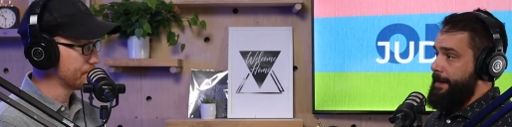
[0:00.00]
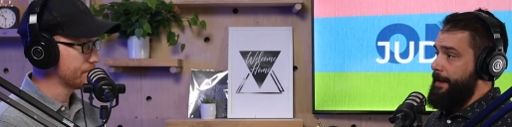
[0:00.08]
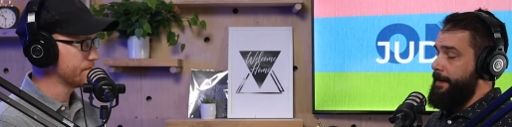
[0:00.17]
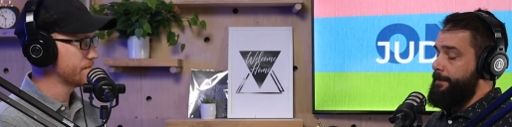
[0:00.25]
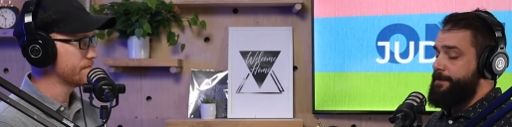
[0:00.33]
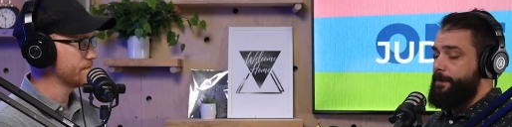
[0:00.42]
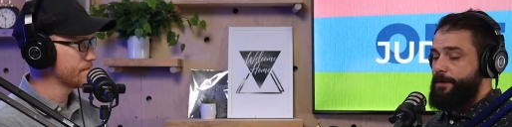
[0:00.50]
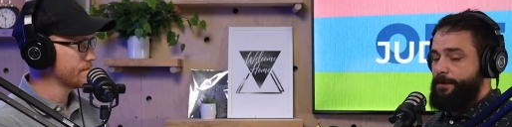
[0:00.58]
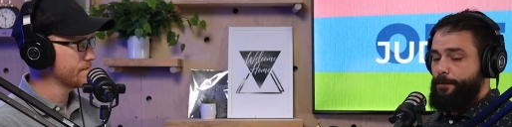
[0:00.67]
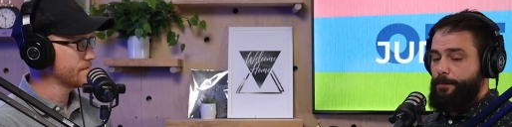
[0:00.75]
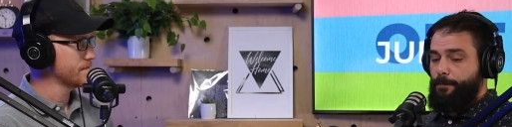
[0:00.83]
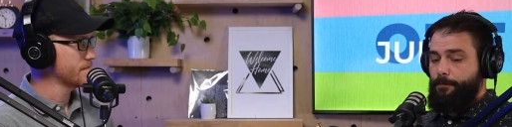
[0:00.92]
Speaker 1: Um, some of
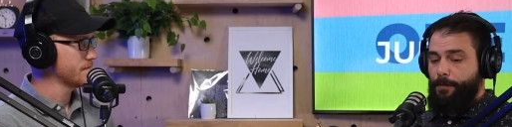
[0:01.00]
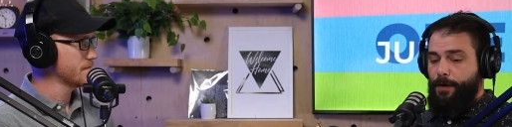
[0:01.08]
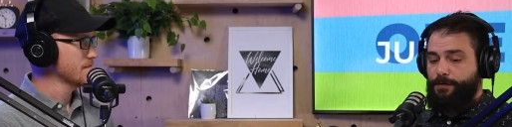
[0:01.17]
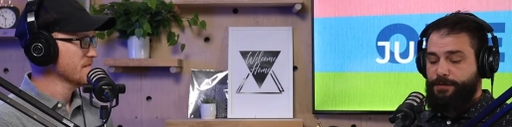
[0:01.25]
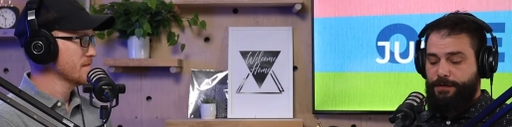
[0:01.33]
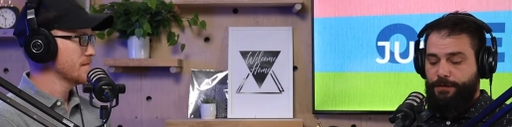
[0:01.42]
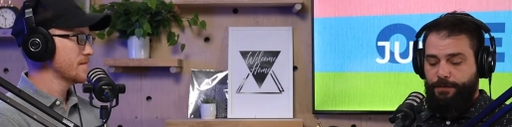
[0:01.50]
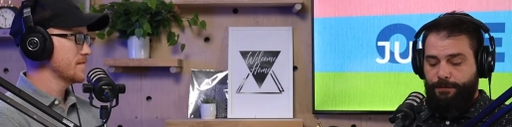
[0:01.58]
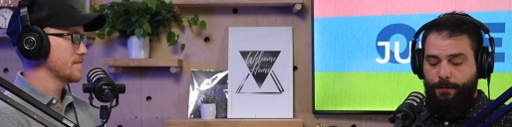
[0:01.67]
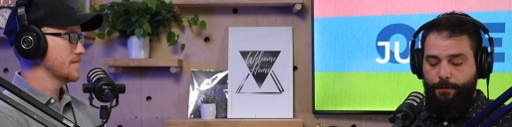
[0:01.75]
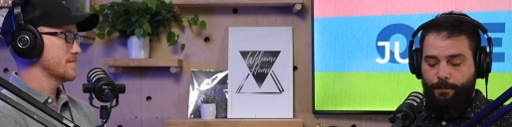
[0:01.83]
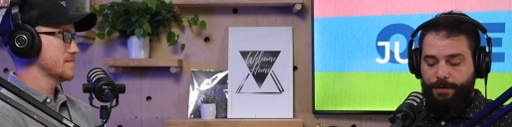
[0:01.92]
the most
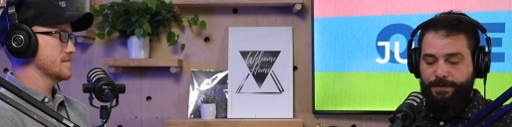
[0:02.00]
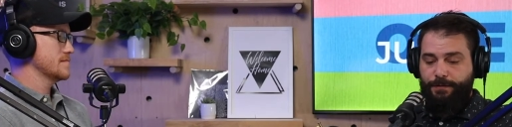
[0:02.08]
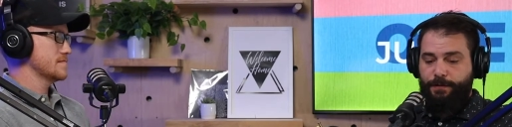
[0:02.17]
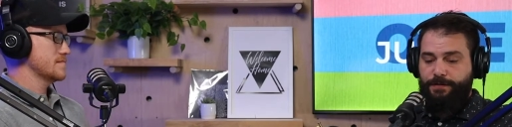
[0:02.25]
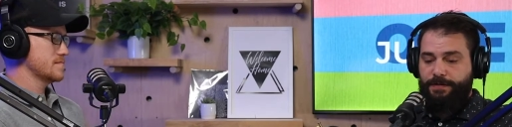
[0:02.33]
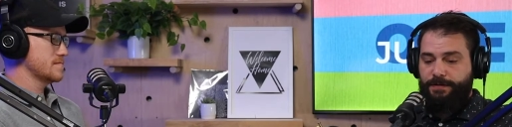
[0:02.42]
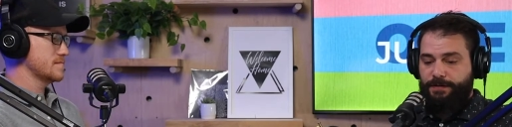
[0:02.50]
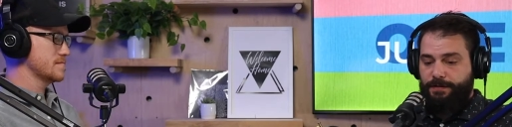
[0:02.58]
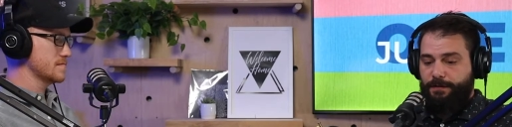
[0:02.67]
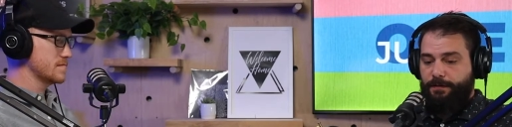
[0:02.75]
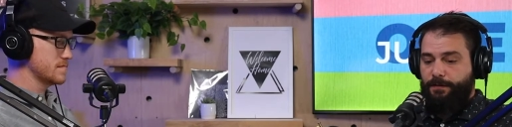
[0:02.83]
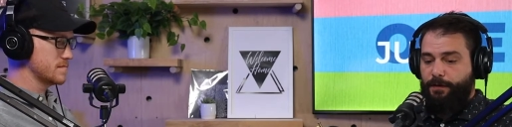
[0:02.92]
useful resources
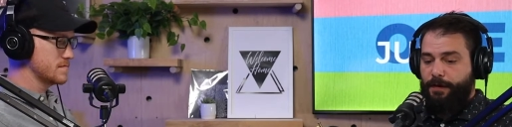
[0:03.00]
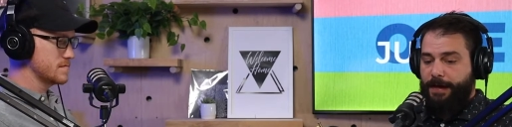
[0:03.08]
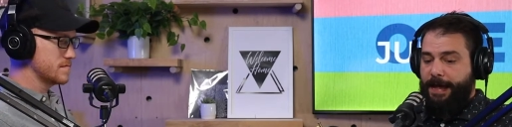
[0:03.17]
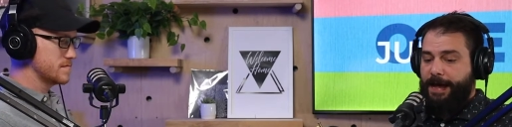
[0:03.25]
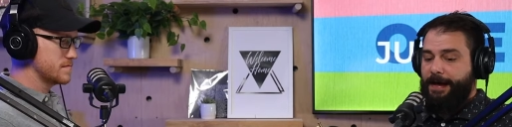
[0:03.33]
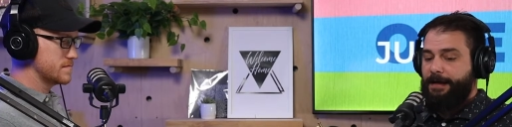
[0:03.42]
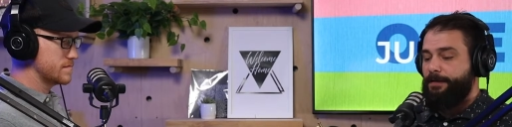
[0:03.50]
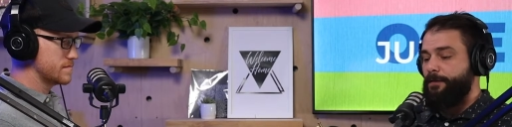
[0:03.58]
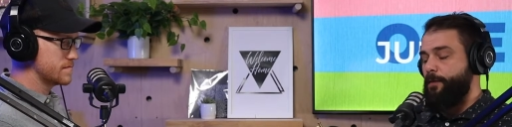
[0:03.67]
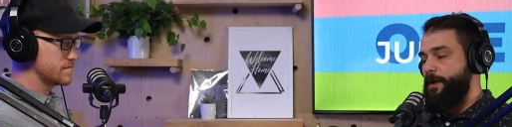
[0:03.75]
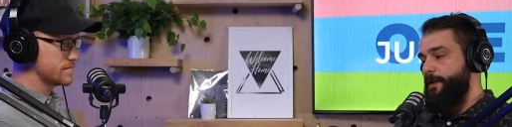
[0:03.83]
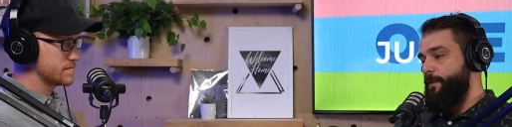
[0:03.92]
look at the
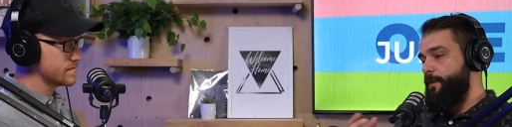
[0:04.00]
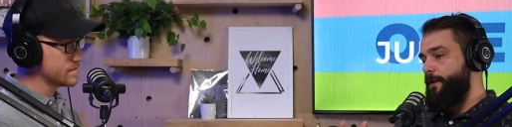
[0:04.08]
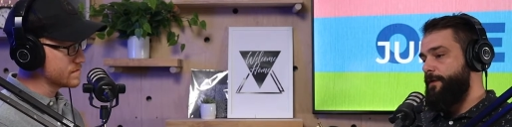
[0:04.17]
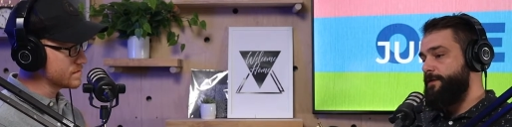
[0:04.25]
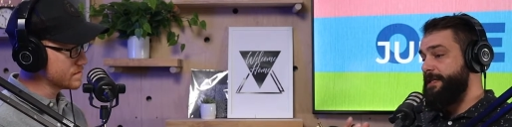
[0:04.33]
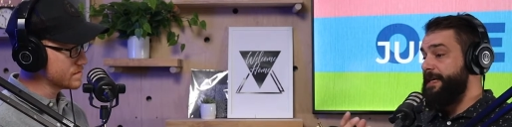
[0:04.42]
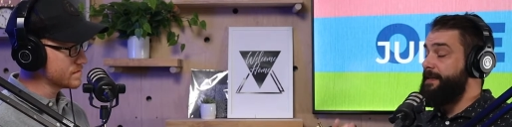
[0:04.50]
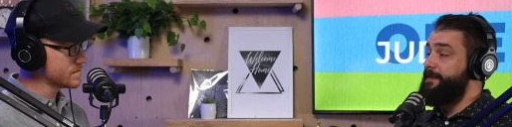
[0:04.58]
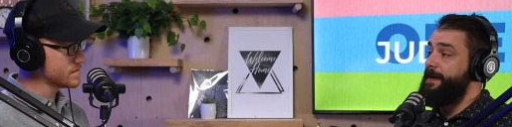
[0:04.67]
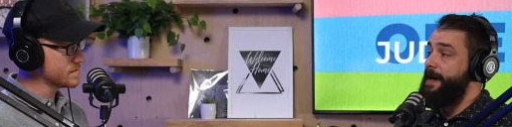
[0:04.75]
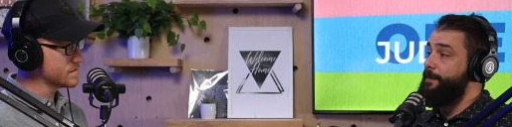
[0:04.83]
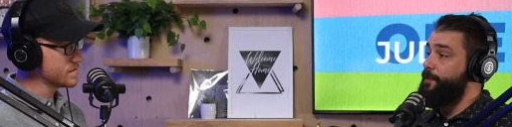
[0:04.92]
way words at the
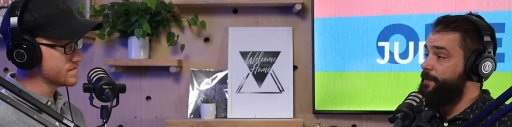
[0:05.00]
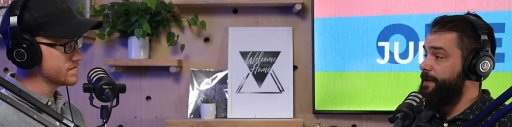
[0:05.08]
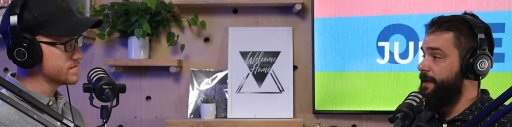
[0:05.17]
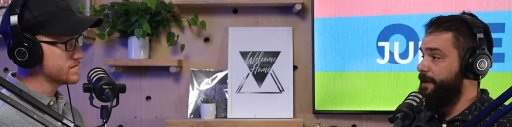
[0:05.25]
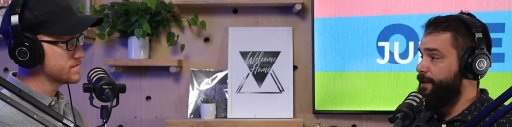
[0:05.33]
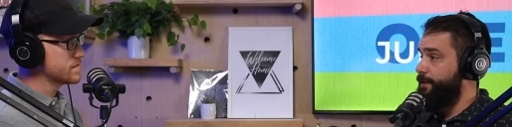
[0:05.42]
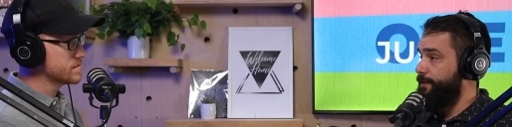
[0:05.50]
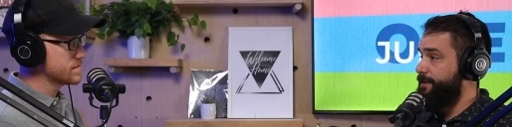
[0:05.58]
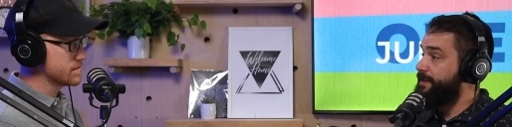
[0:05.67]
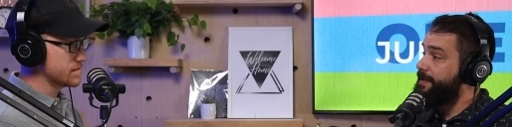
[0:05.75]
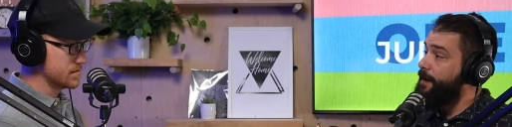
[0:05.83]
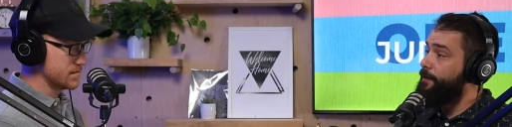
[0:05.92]
time were being used.
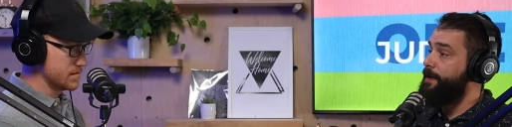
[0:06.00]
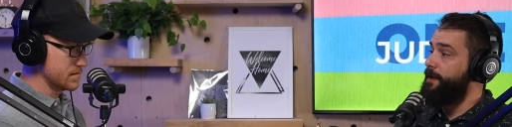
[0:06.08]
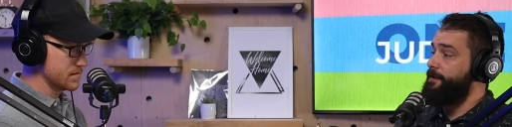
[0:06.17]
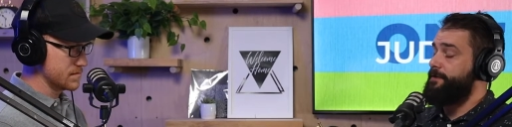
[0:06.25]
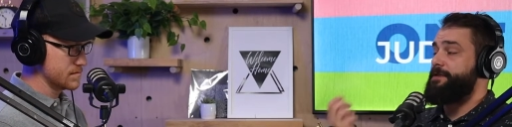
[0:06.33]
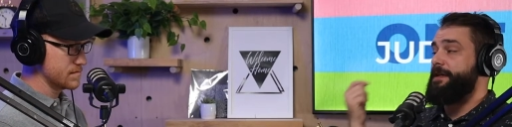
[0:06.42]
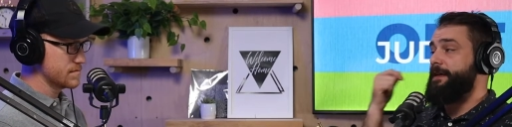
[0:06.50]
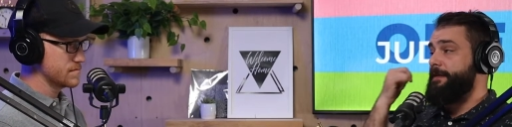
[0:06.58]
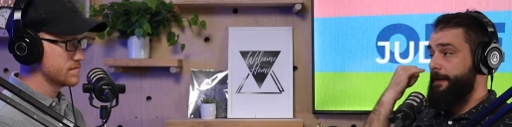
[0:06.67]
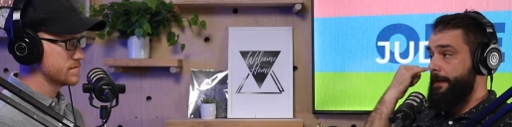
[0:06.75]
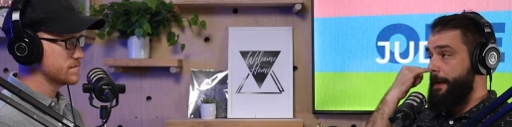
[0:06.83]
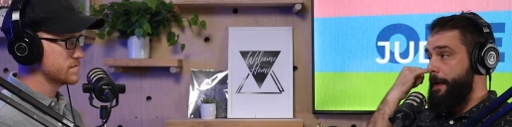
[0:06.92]
It's how mm-hmm. we
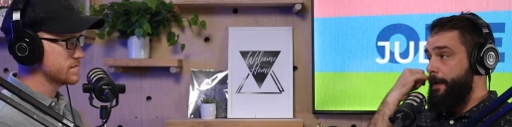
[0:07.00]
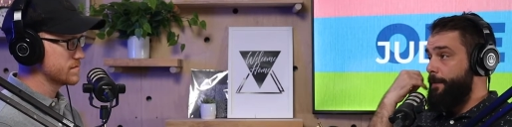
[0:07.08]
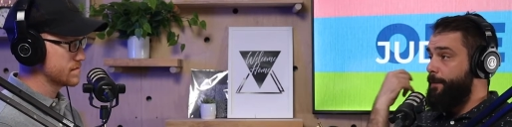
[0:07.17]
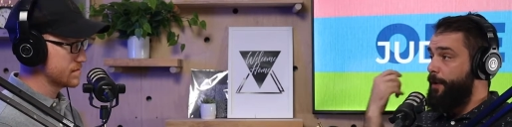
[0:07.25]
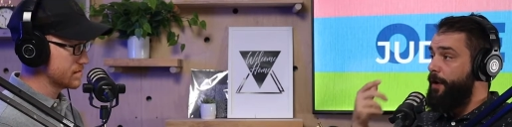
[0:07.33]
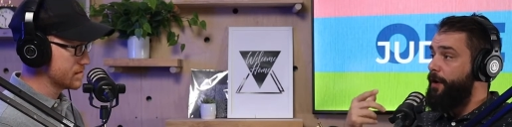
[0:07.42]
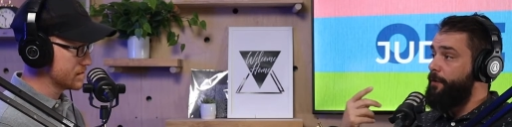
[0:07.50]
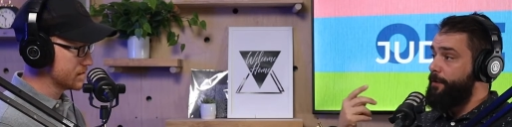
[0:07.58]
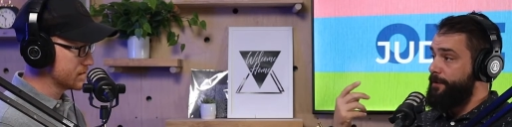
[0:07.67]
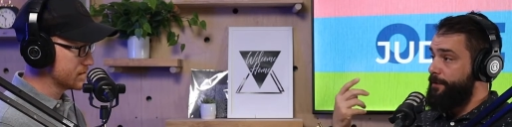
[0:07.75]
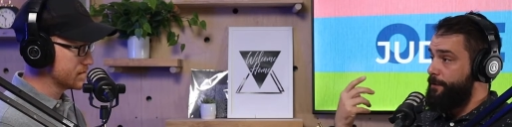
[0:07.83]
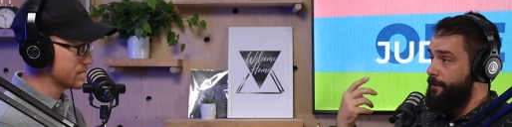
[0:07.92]
understand that Paul
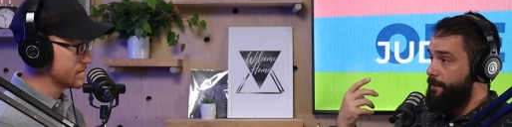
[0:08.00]
with